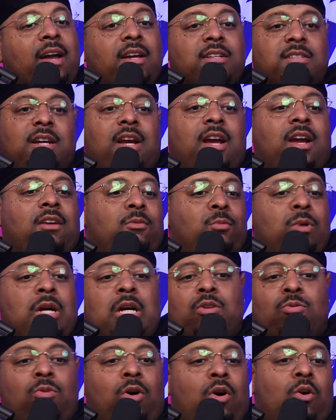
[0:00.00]
We
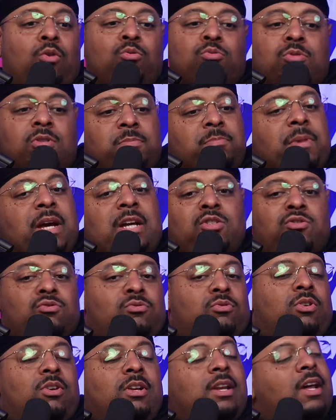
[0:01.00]
could do a whole
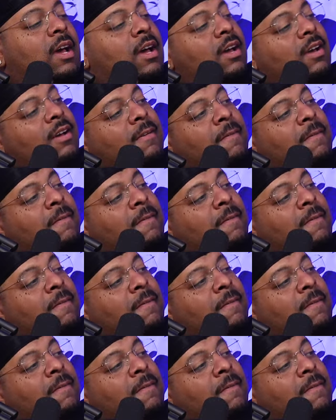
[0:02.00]
special on that.